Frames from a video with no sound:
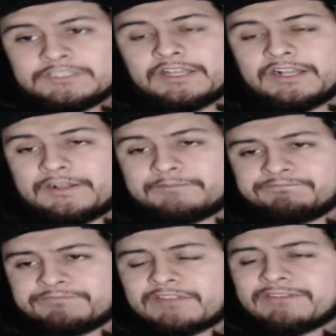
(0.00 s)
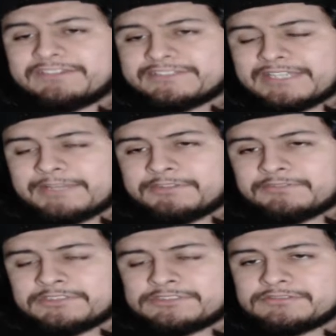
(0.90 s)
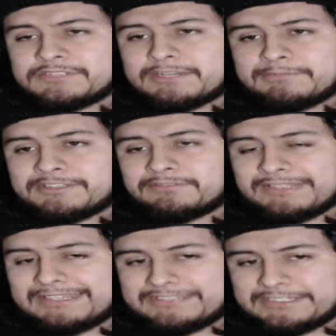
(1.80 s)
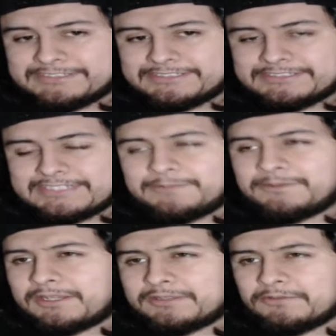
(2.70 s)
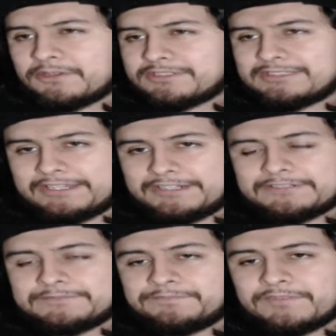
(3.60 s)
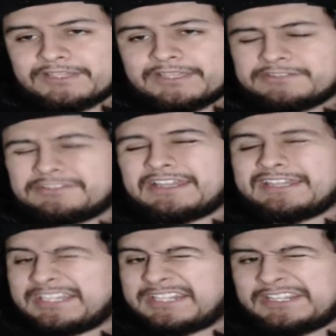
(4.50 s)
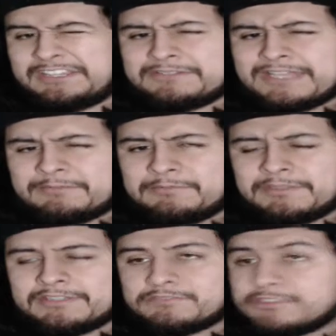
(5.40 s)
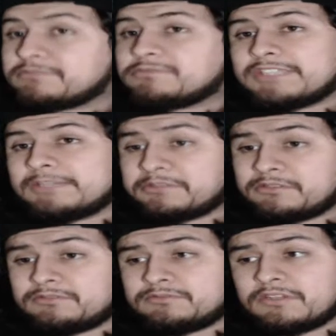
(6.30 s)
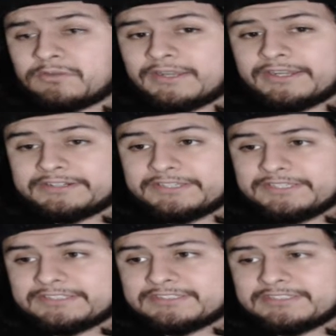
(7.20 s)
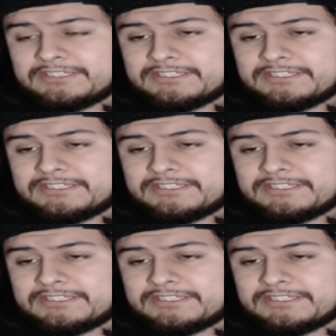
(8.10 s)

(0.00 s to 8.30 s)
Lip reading: Around this time is Ritsu kind of makes a realization. I'm gonna have to watch it later again to kind of get an idea what happened, because Ritsu was able to acquire his